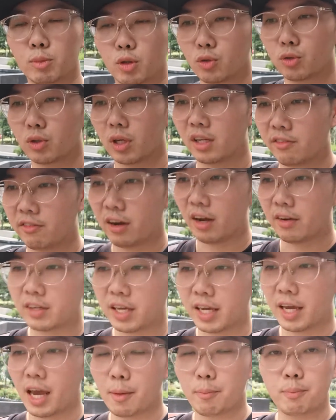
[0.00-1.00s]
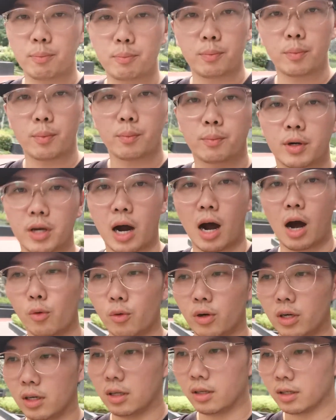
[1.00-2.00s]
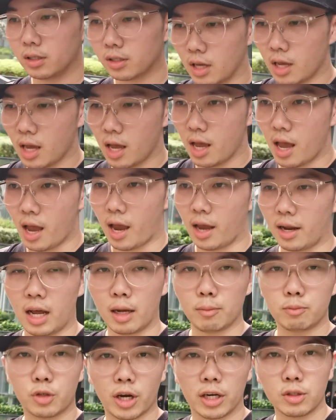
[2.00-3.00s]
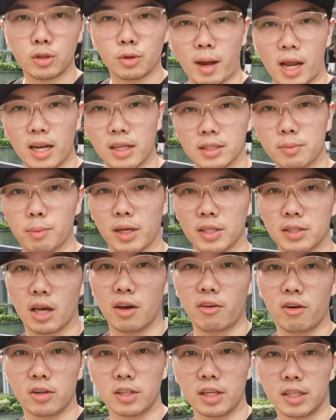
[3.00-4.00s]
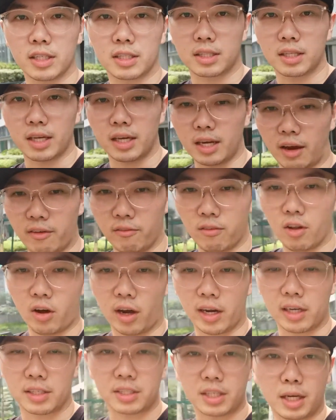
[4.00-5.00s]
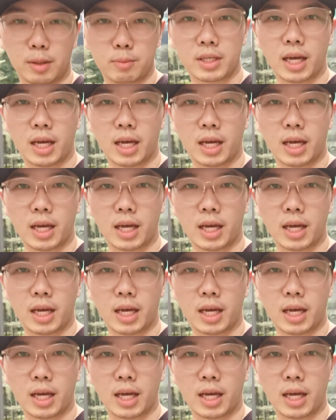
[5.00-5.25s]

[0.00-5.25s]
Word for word: to 25 km/h and I'm trying to balance myself on this thing and vlog at the same